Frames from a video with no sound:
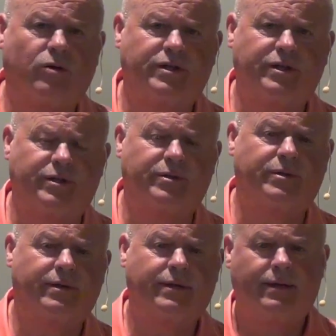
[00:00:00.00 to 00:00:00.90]
called to
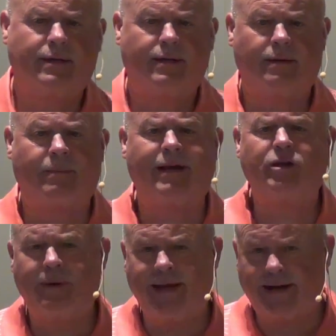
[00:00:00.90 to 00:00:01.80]
do. And may
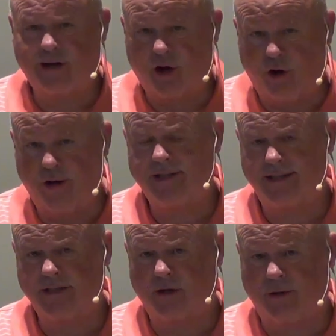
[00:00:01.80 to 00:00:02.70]
you be
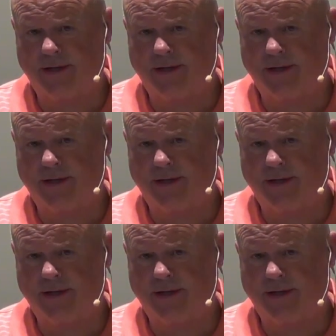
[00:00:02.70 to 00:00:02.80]
encouraged as a